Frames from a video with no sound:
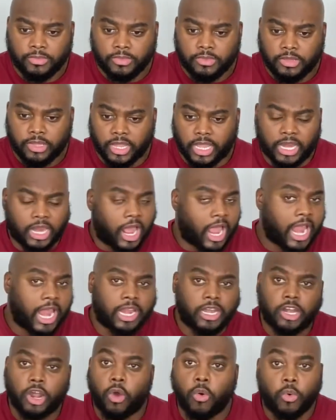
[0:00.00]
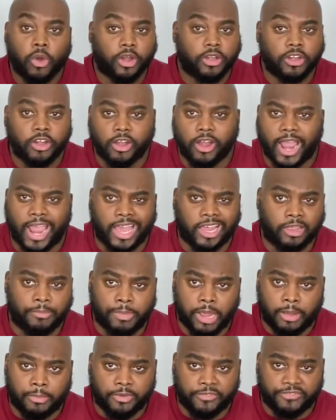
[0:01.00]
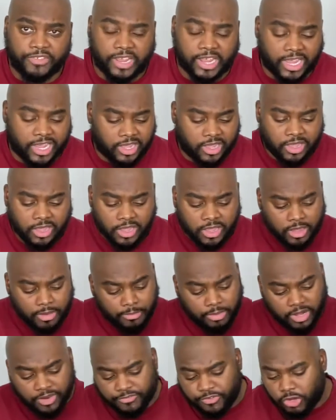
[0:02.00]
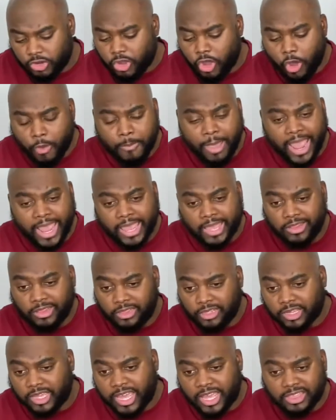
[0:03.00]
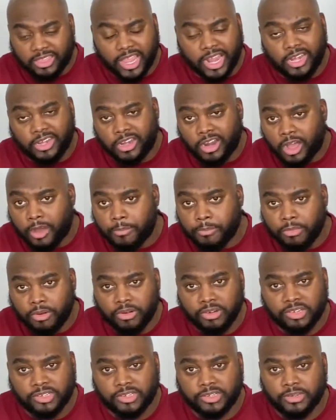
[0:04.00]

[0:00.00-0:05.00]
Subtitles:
And I ain't nowhere near an Alabama fan. But if you go back and look at their numbers